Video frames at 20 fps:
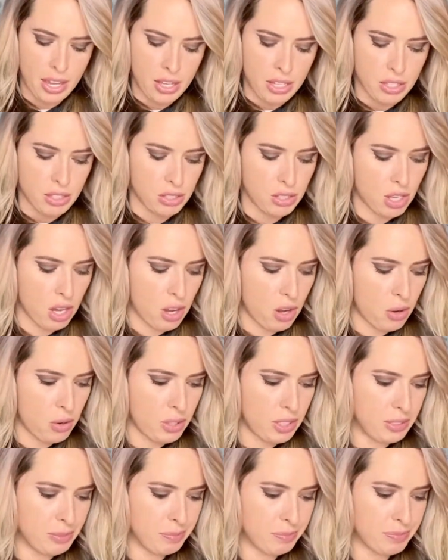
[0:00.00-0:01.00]

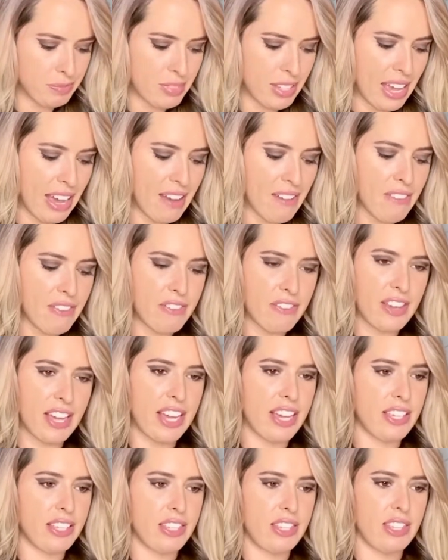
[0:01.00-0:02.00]
So have
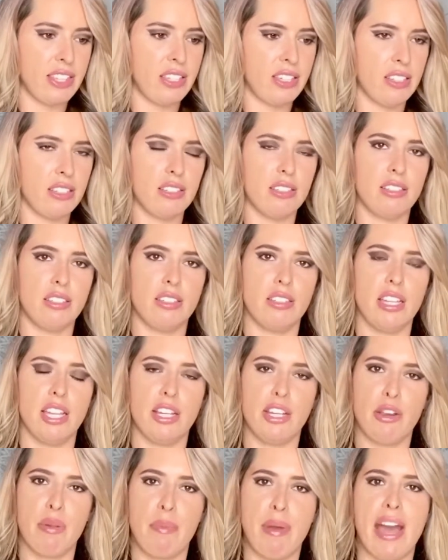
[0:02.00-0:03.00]
faith in
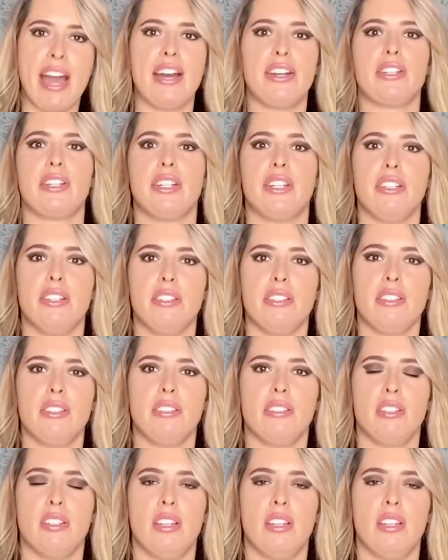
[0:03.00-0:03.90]
your passions,